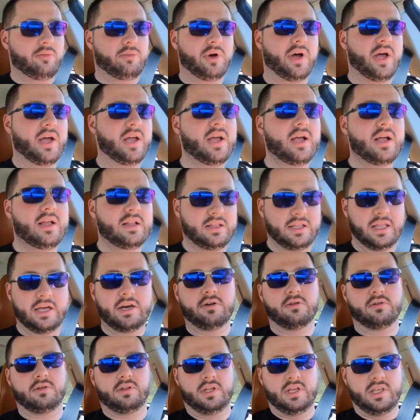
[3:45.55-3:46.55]
but
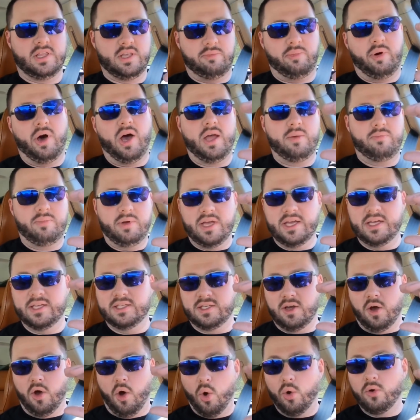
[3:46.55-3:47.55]
literally the pipe
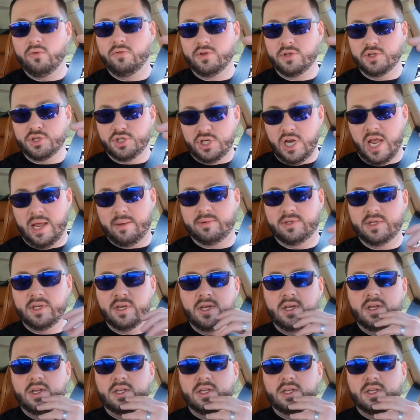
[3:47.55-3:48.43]
is oval-shaped.